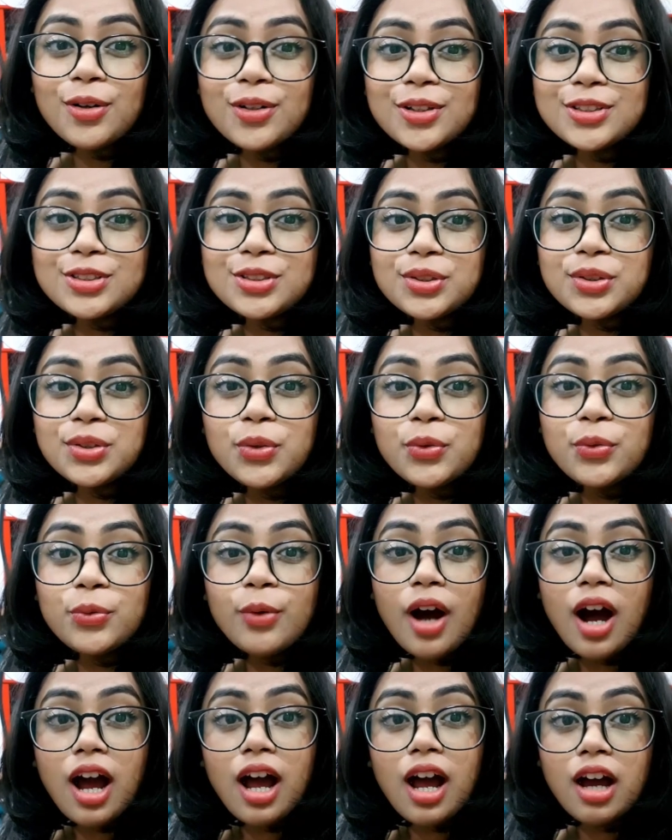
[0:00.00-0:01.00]
Also,
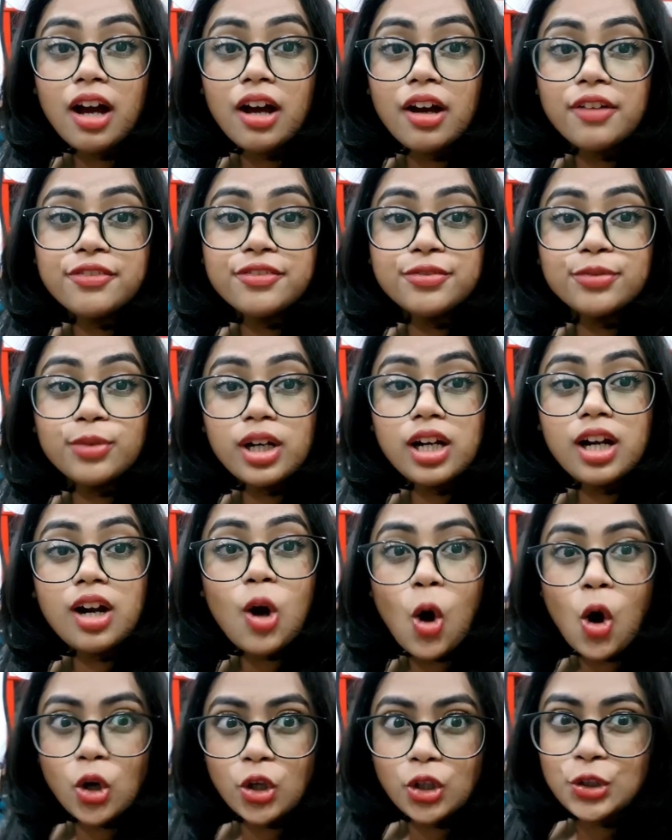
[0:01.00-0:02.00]
I have one
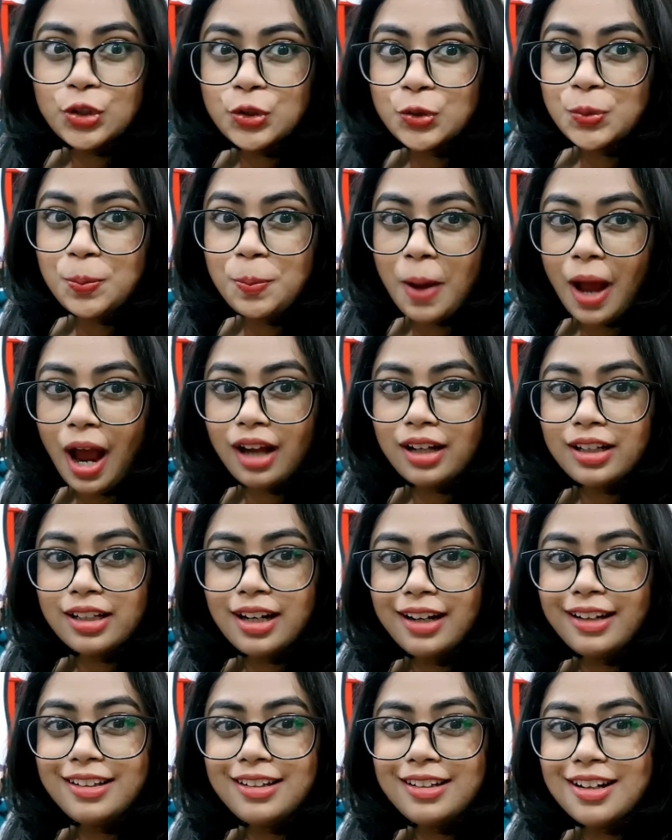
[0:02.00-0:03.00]
order to pack
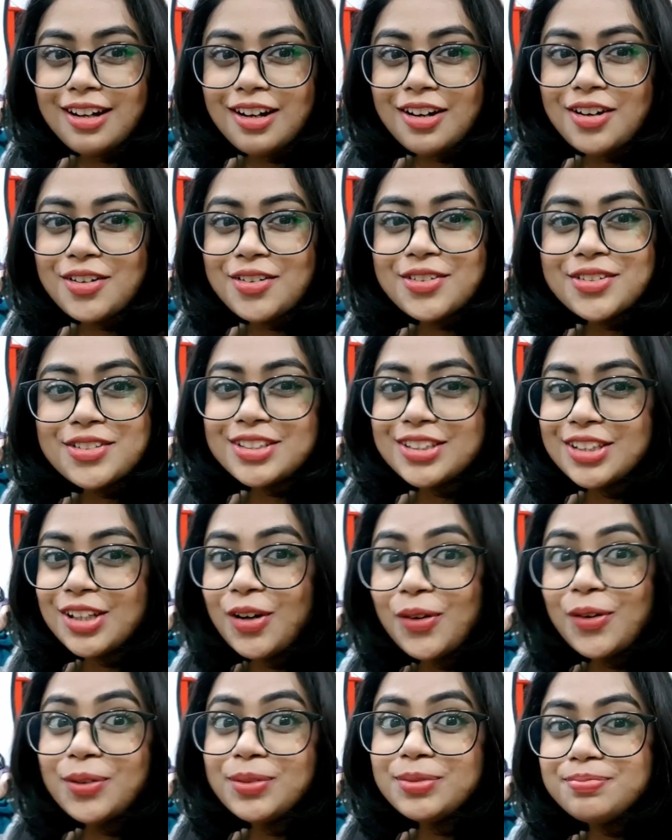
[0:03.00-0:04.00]
right now,
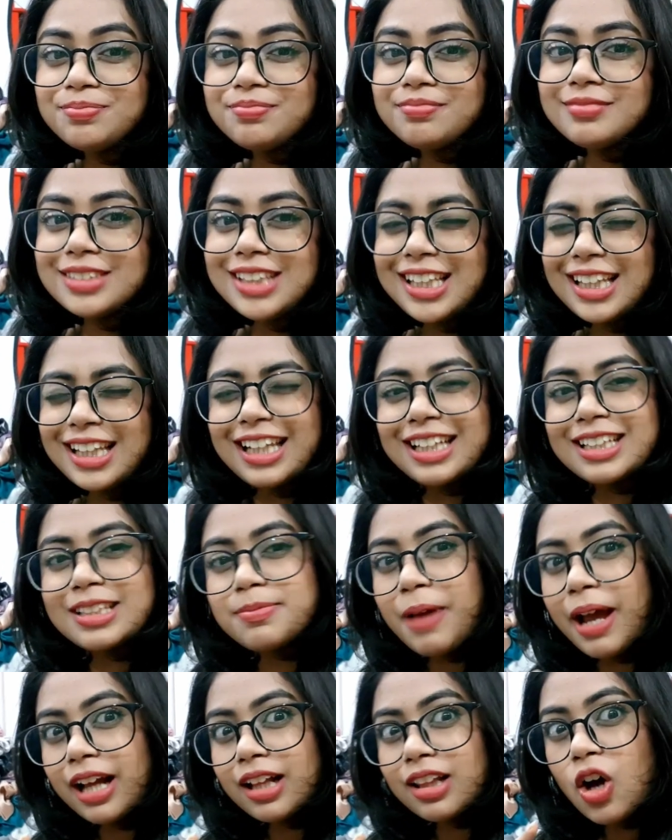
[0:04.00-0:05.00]
so let's
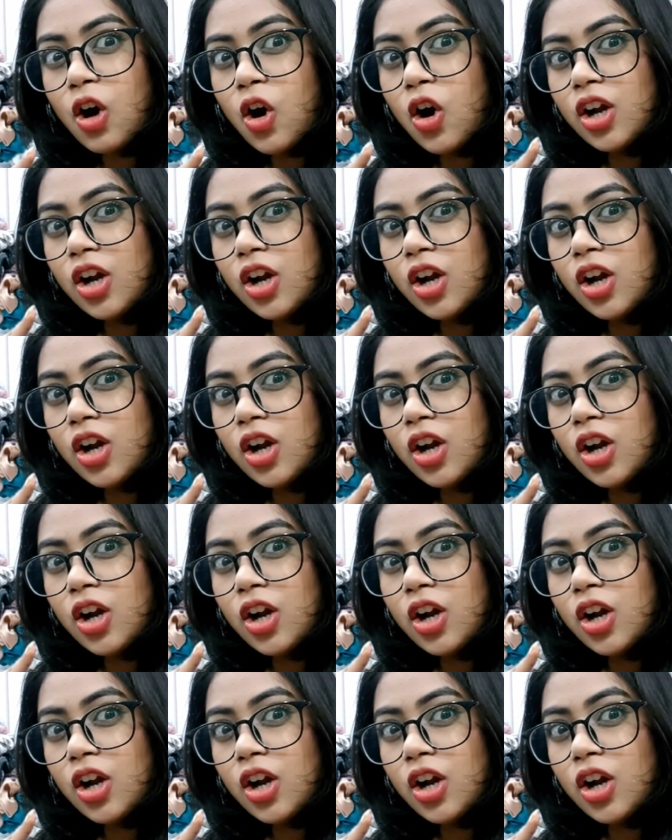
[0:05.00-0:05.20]
pack the